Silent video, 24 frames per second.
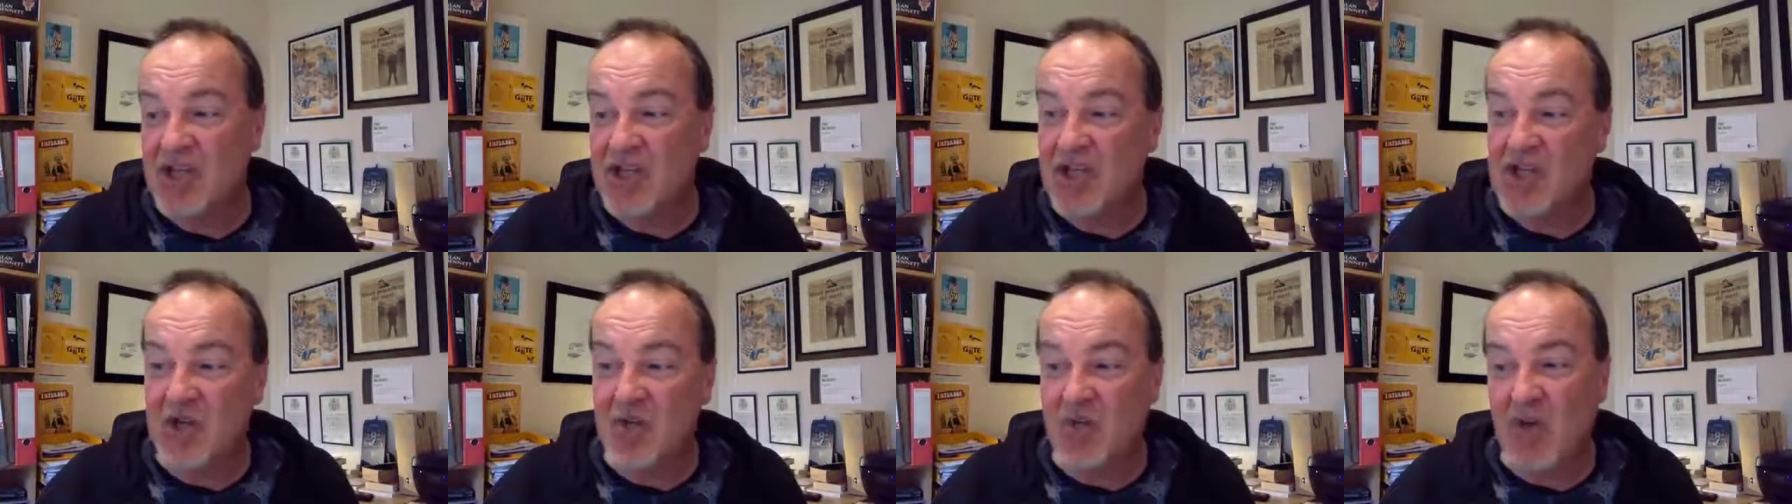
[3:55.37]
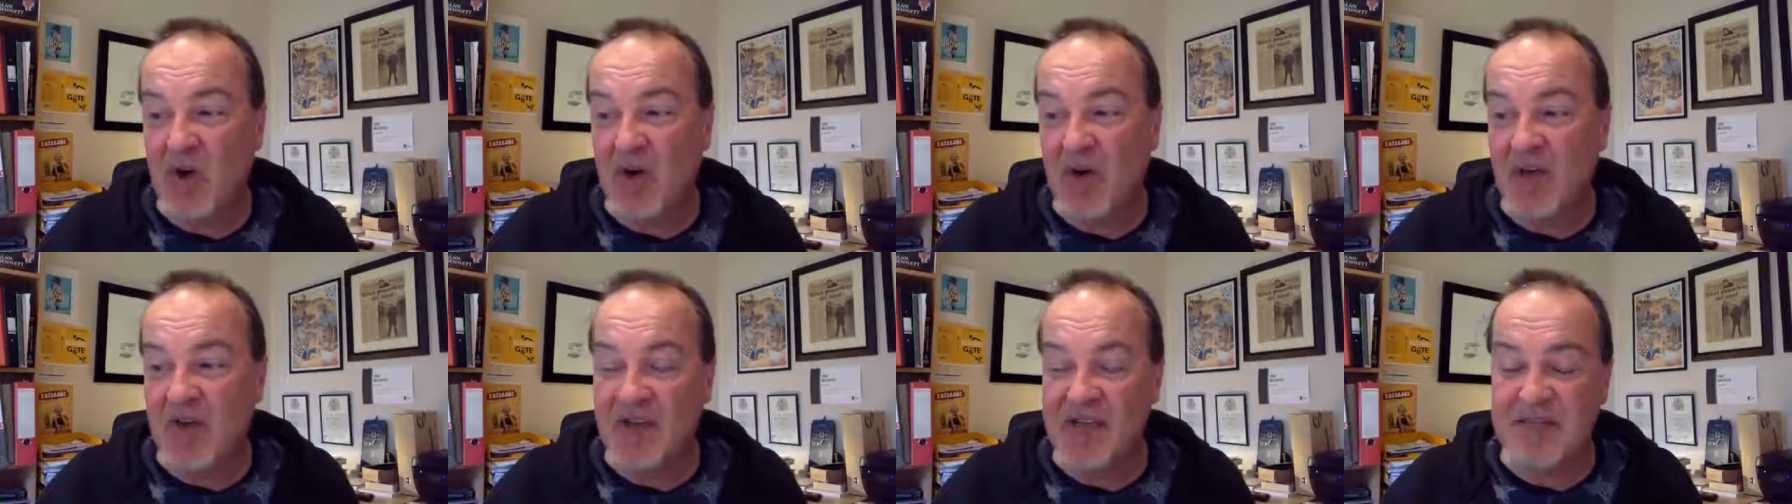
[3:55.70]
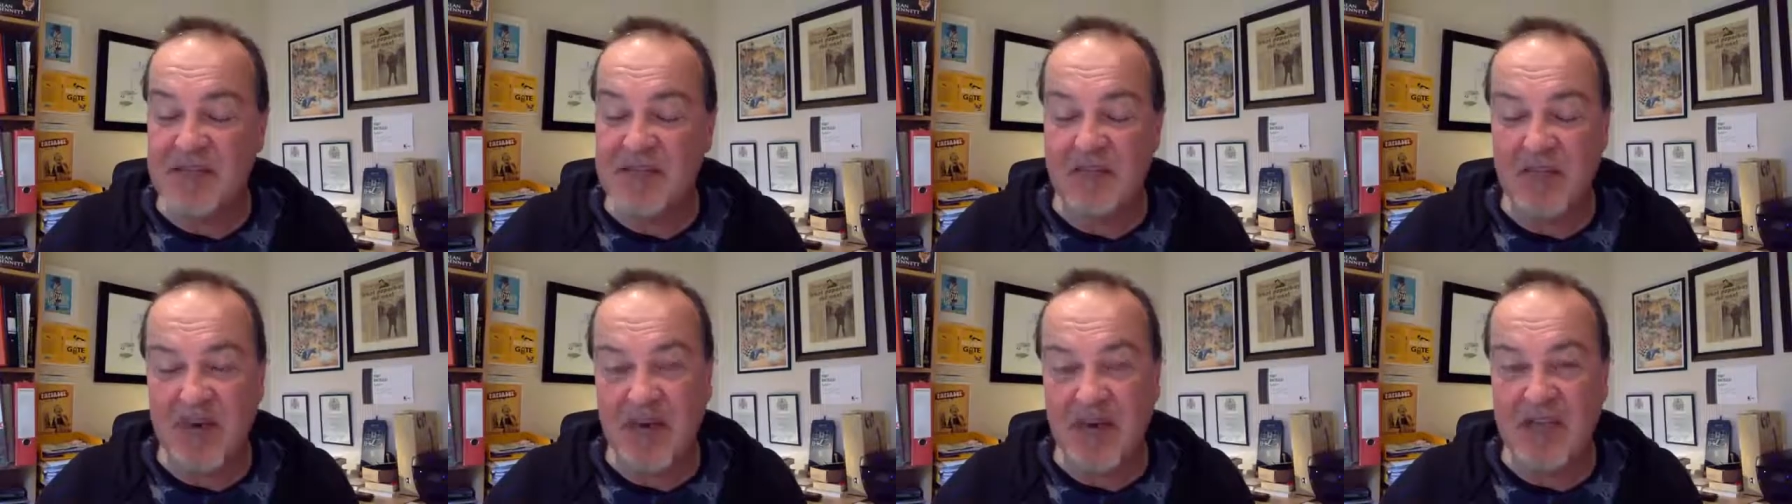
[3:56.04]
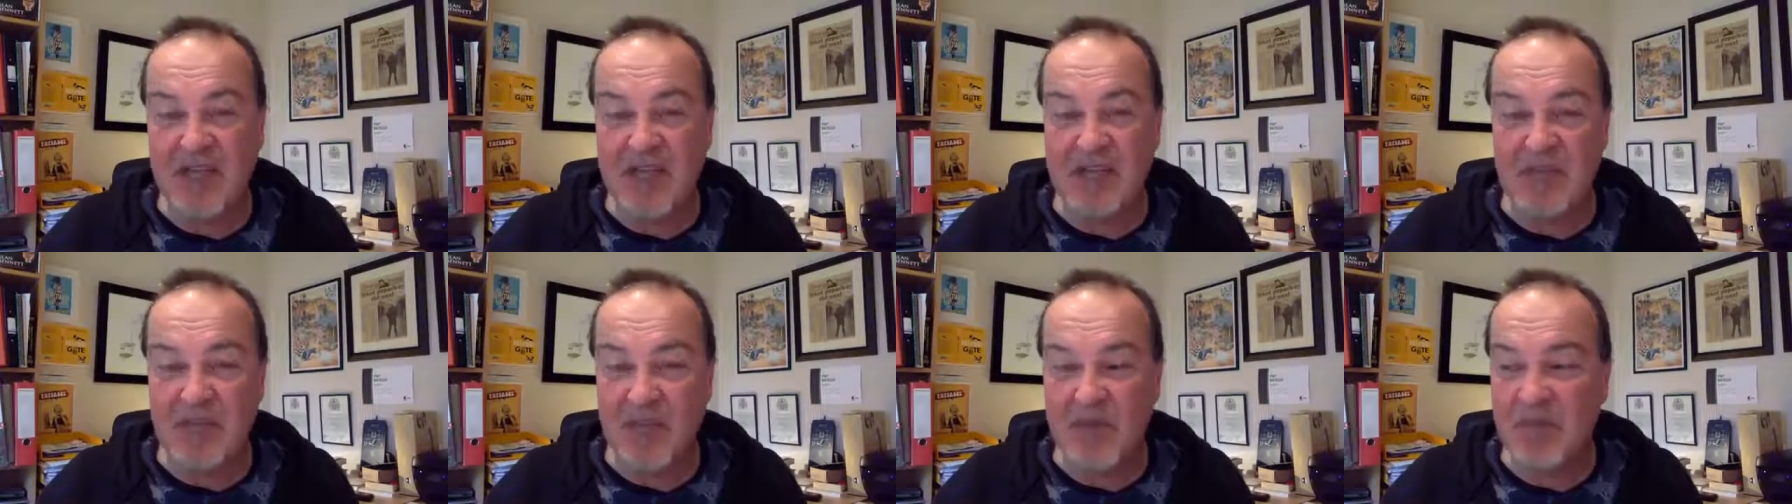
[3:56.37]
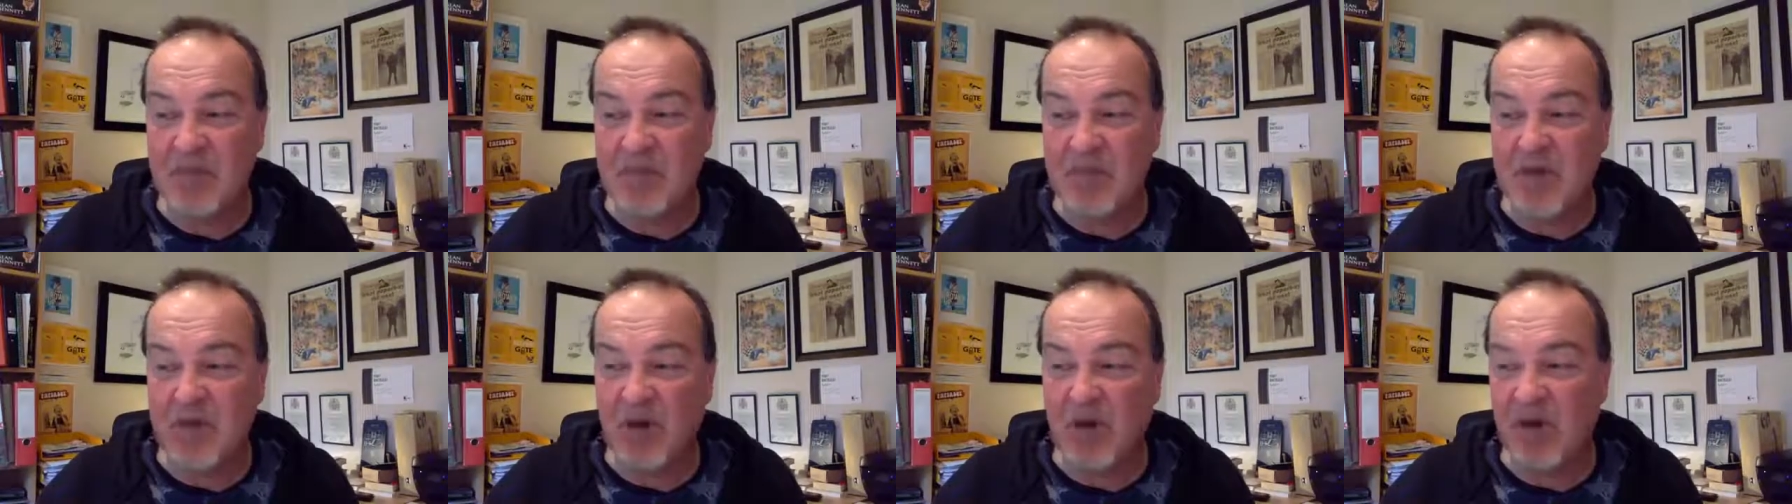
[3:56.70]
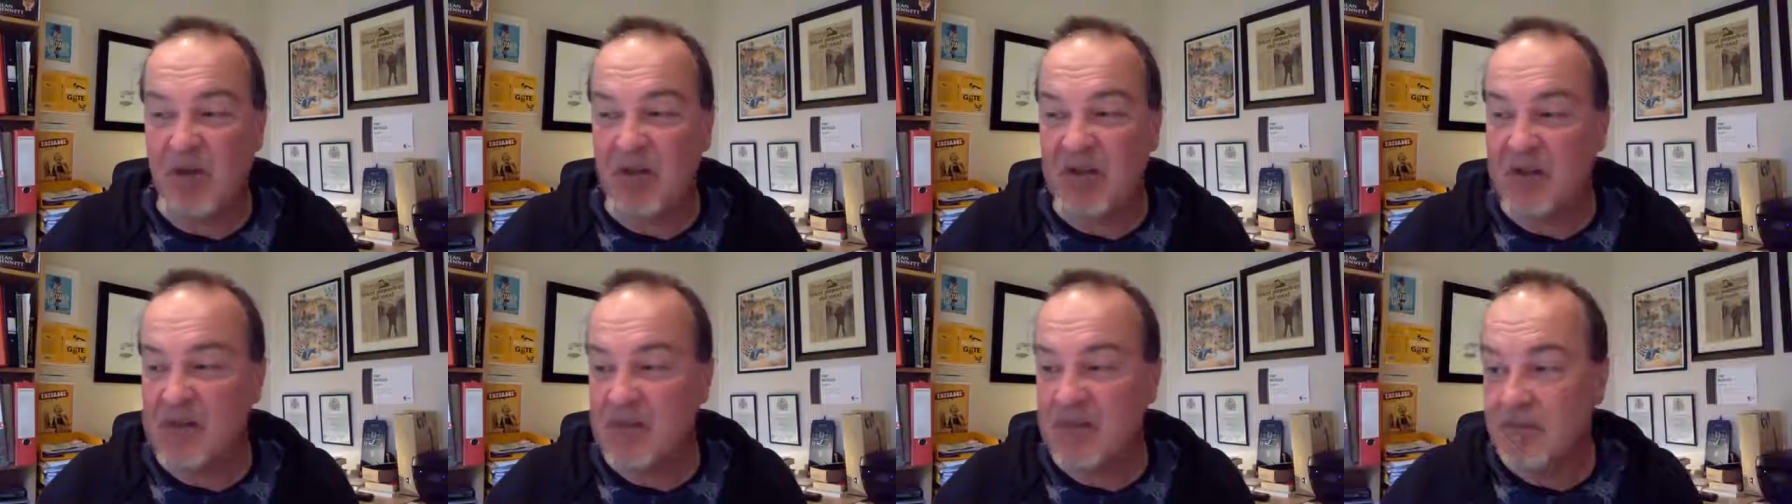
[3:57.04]
show off his brilliance with
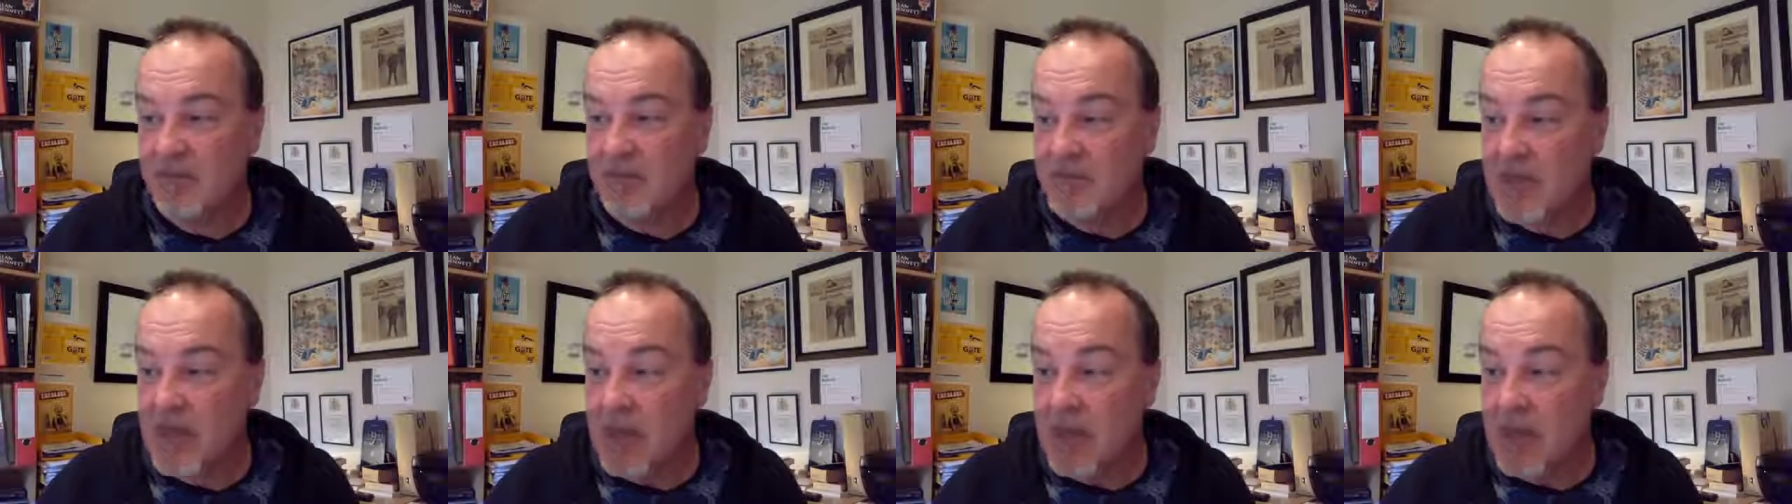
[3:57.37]
balls.